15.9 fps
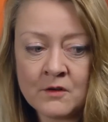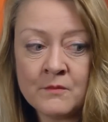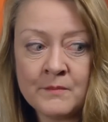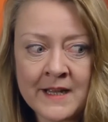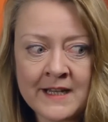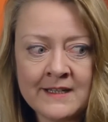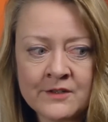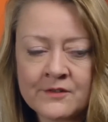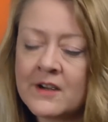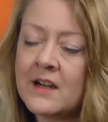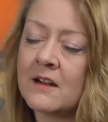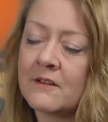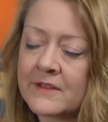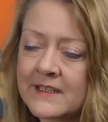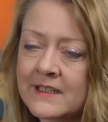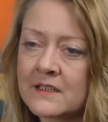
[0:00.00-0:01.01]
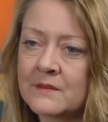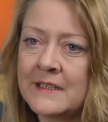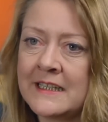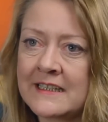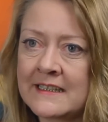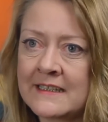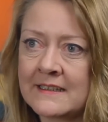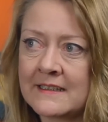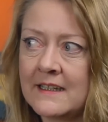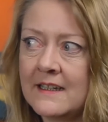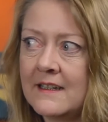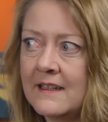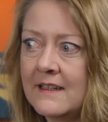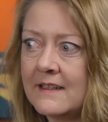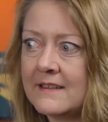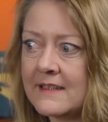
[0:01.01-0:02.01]
Old Bailey trial for 6 weeks is
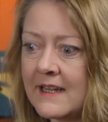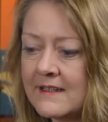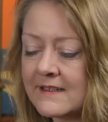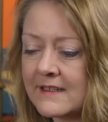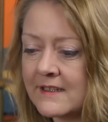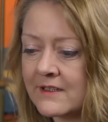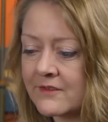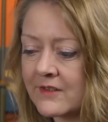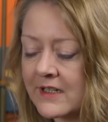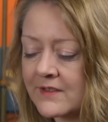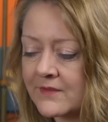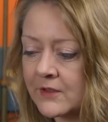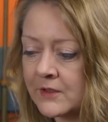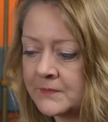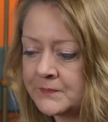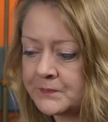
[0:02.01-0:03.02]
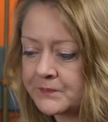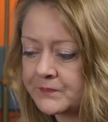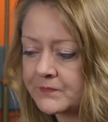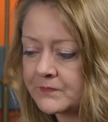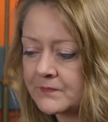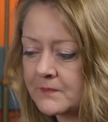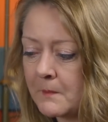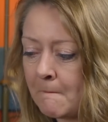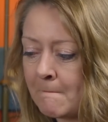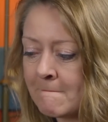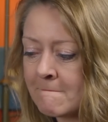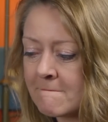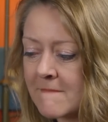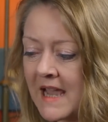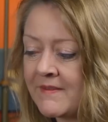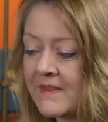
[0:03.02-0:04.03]
intensely stressful.
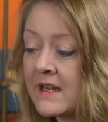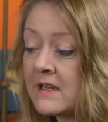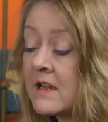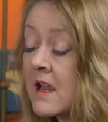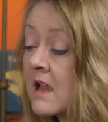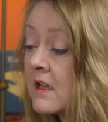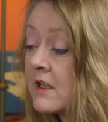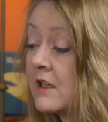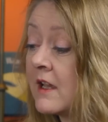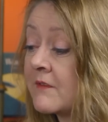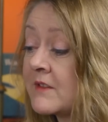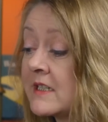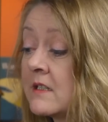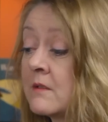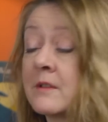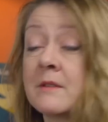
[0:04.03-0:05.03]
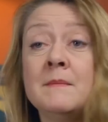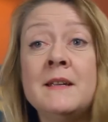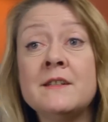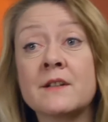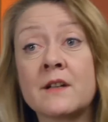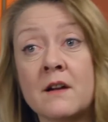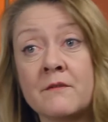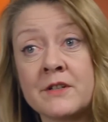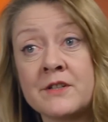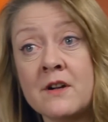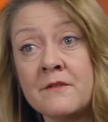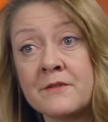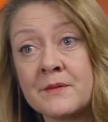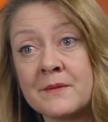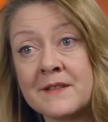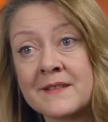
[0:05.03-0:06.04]
And then you have to deal with the media coverage
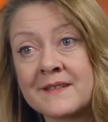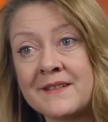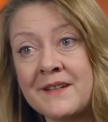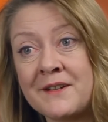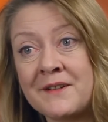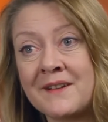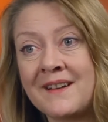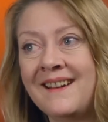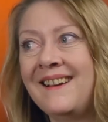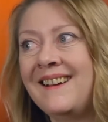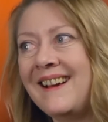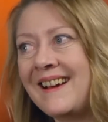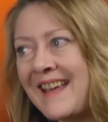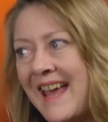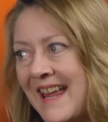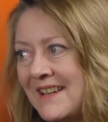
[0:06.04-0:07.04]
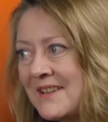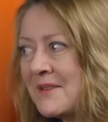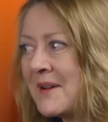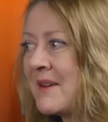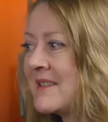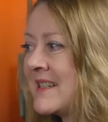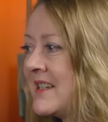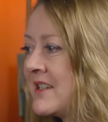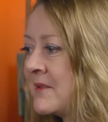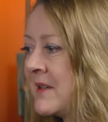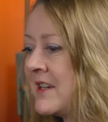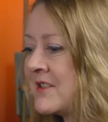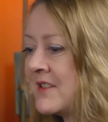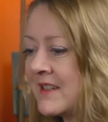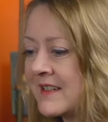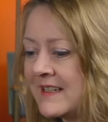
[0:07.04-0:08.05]
afterwards. So again, you have a
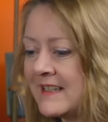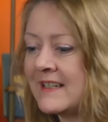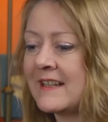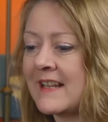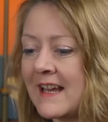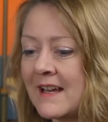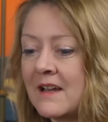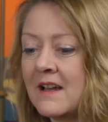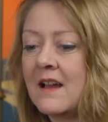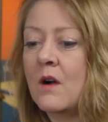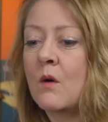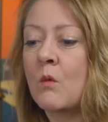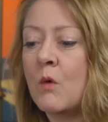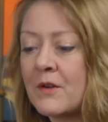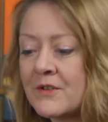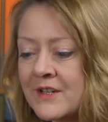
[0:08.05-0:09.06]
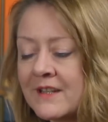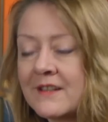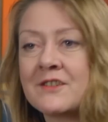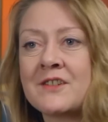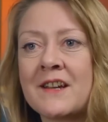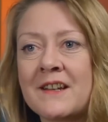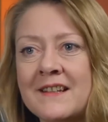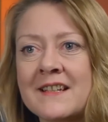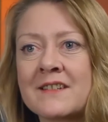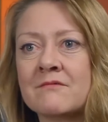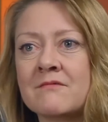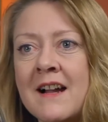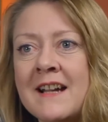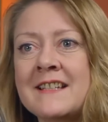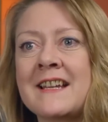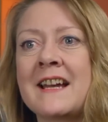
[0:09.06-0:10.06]
situation, you're sitting there watching the journalists
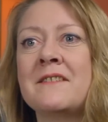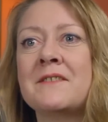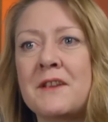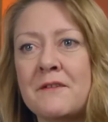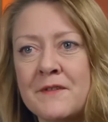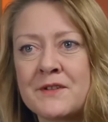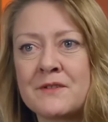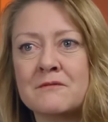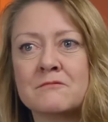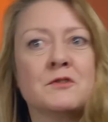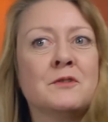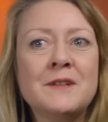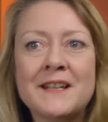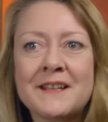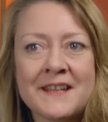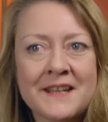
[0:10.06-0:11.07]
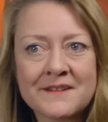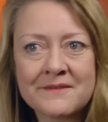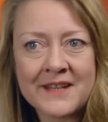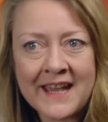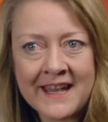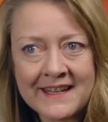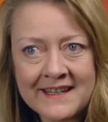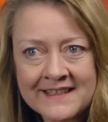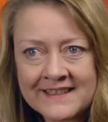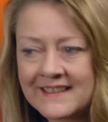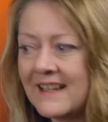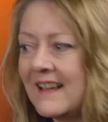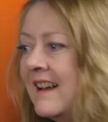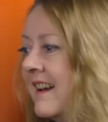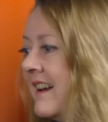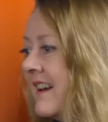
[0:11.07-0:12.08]
write down the official ruling at the end of the case.
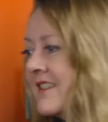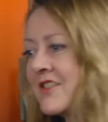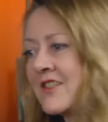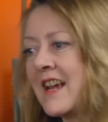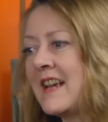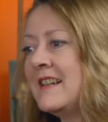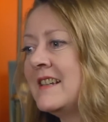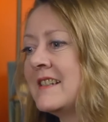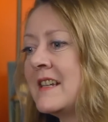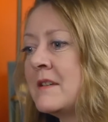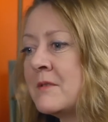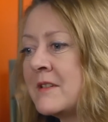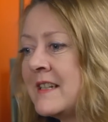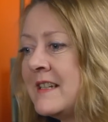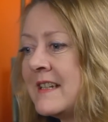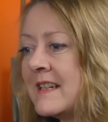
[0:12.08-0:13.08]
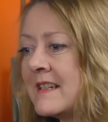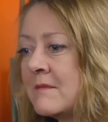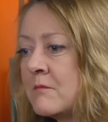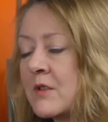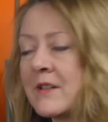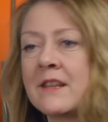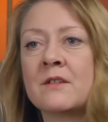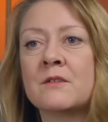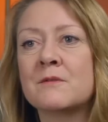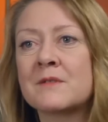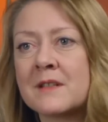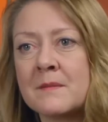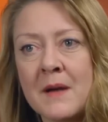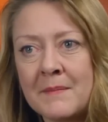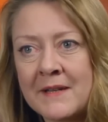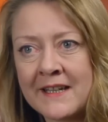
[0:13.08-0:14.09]
Shayler did what he did in what he thought was
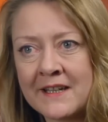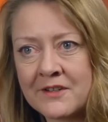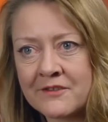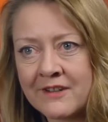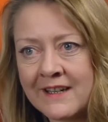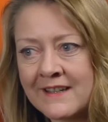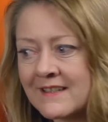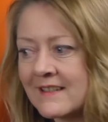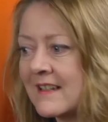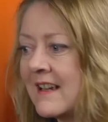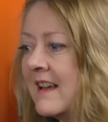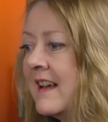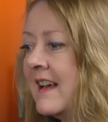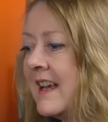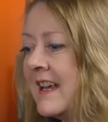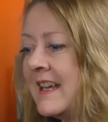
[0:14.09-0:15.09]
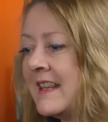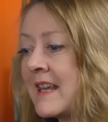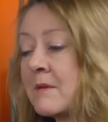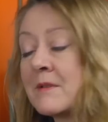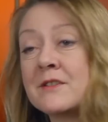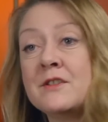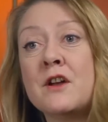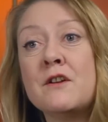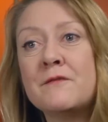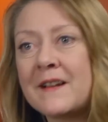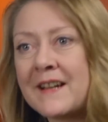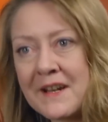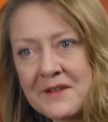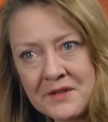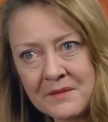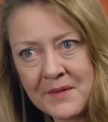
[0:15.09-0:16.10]
the public interest. There was no
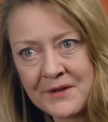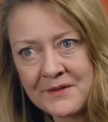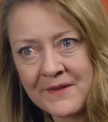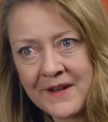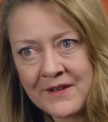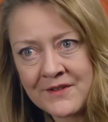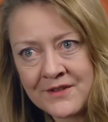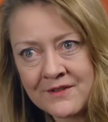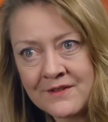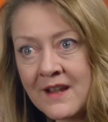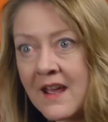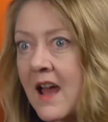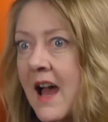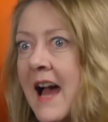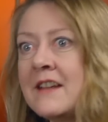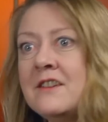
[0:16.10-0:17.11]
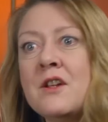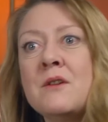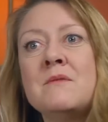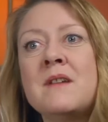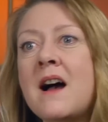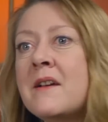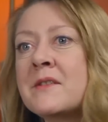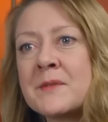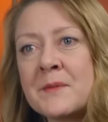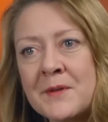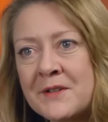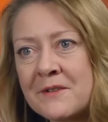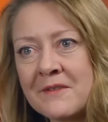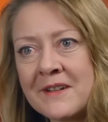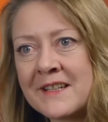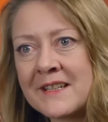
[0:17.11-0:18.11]
financial motivation and no lives were
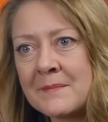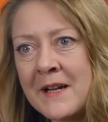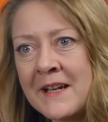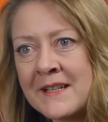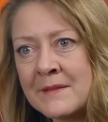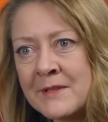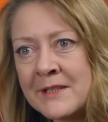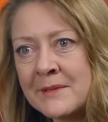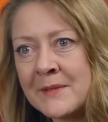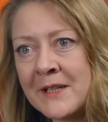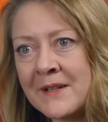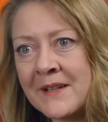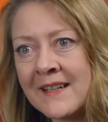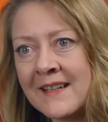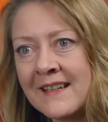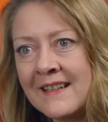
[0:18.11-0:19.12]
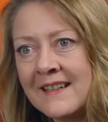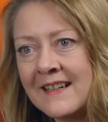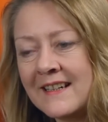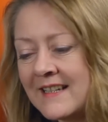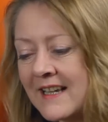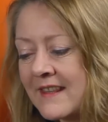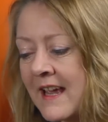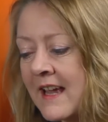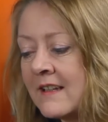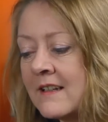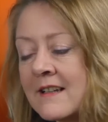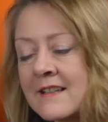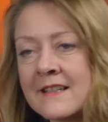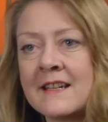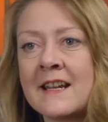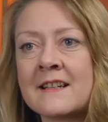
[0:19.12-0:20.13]
put at risk by his whistleblowing. And yet the
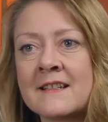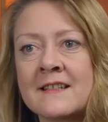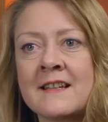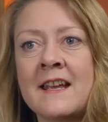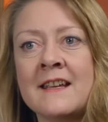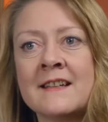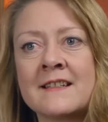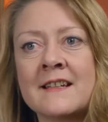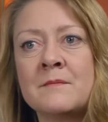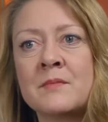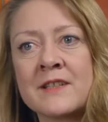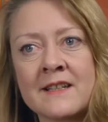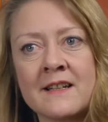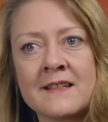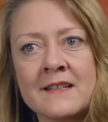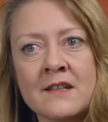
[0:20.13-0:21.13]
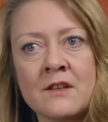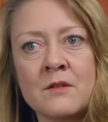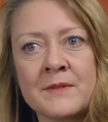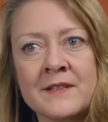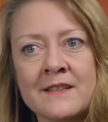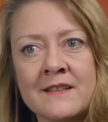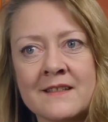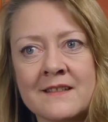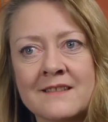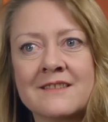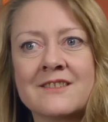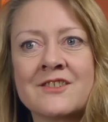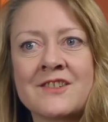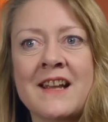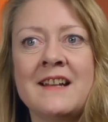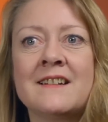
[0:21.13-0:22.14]
headlines the next day said precisely the opposite.
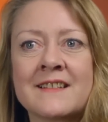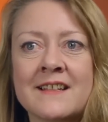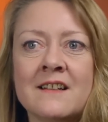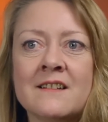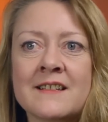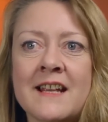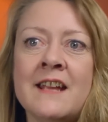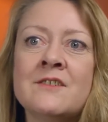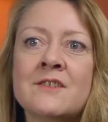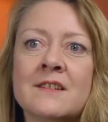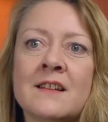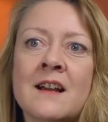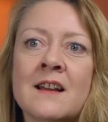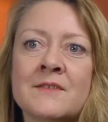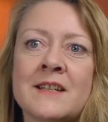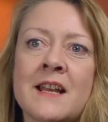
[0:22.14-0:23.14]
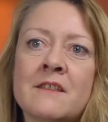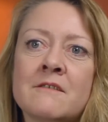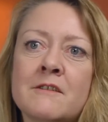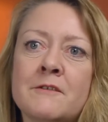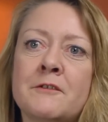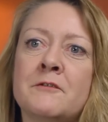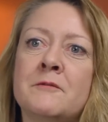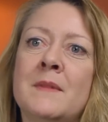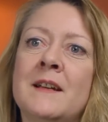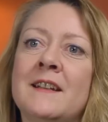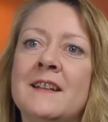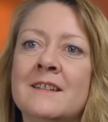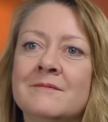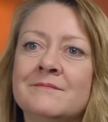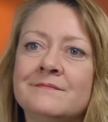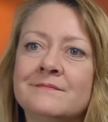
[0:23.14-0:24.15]
Shayler sells agent lives down the river for money.